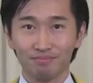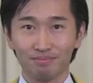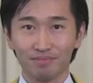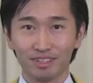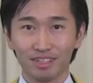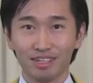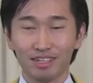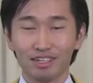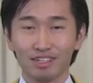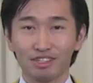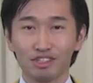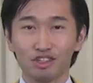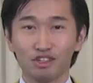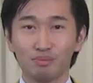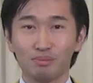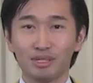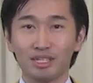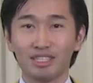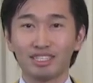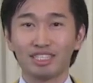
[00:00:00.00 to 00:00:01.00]
So please
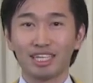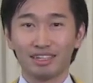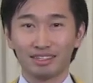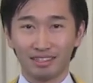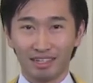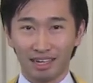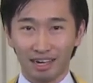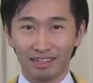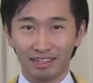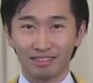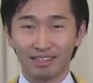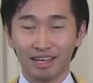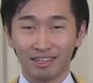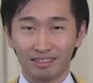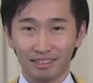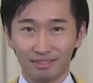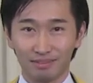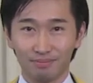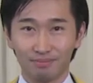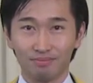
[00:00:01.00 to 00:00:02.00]
check like that.
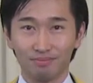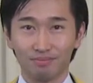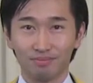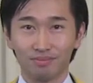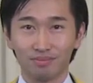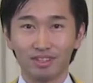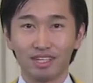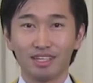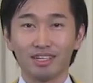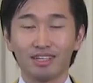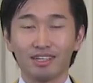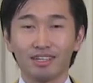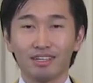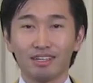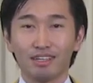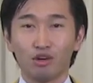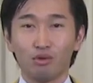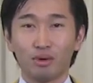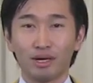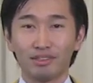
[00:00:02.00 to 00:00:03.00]

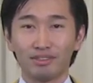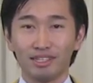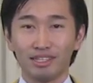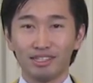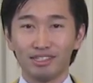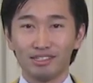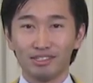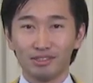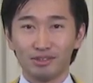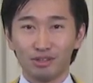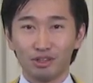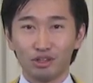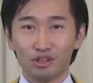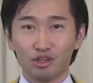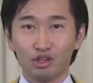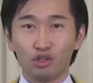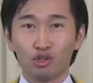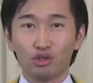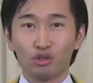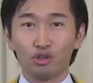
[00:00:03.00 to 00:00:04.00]
What is, you,
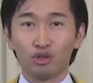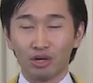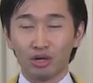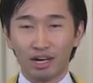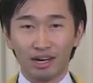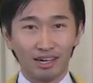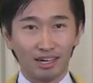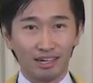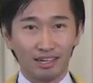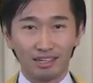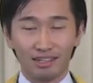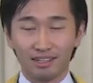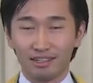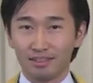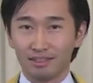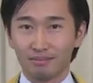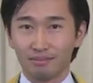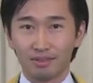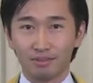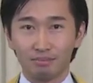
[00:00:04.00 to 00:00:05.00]
uh,
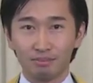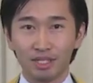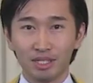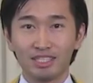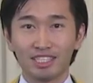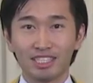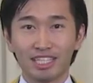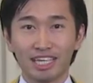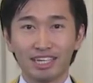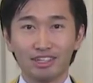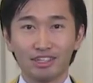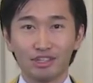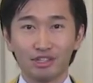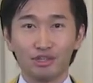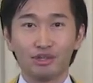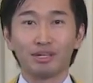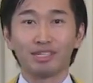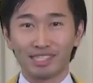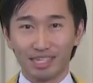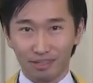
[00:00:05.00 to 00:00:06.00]
please check
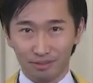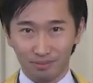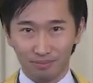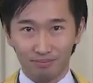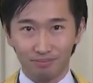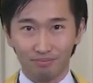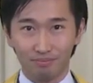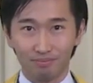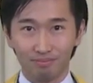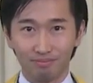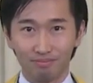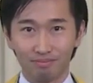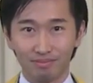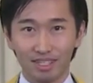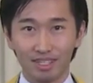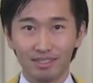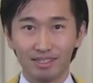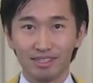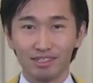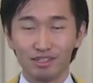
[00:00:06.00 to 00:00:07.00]
yourself. This is
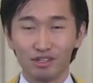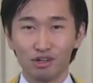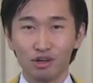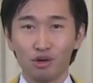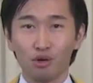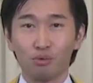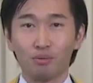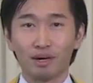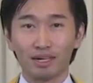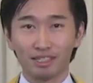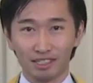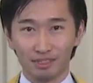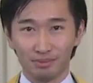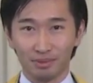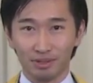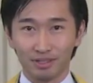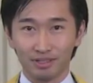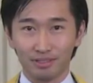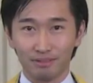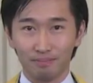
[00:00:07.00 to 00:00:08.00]
first point.
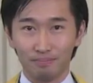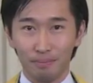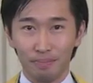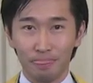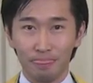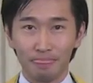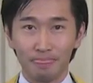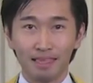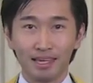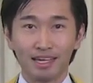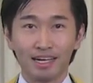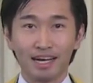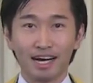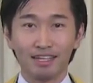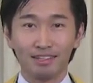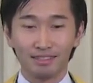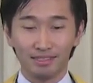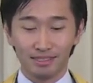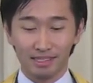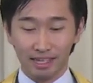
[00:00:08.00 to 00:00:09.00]
And
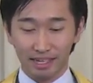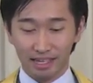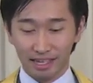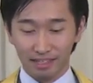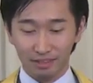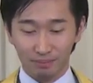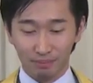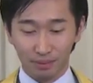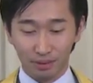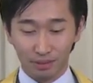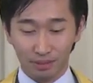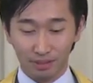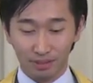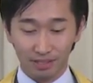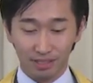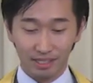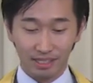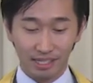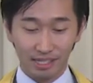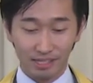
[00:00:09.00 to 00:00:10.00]
second point
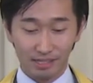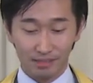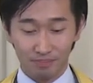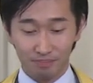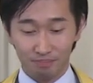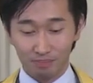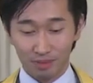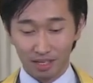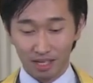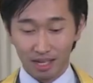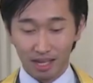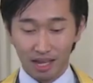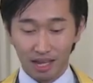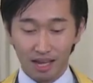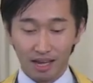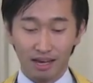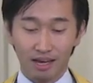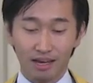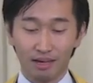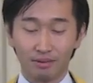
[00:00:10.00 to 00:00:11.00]
is uh,
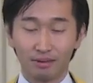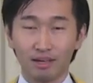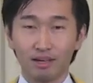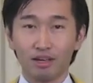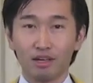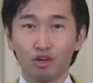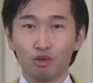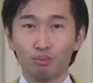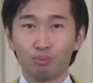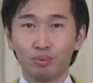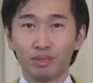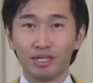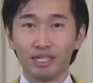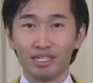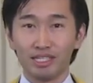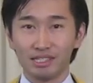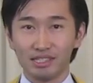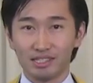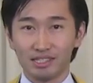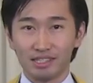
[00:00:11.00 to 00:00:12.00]
please
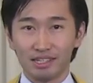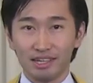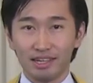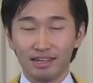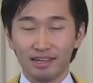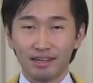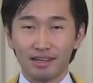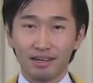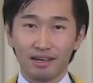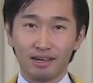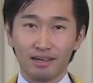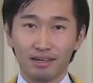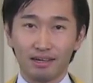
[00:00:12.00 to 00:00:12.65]
uh,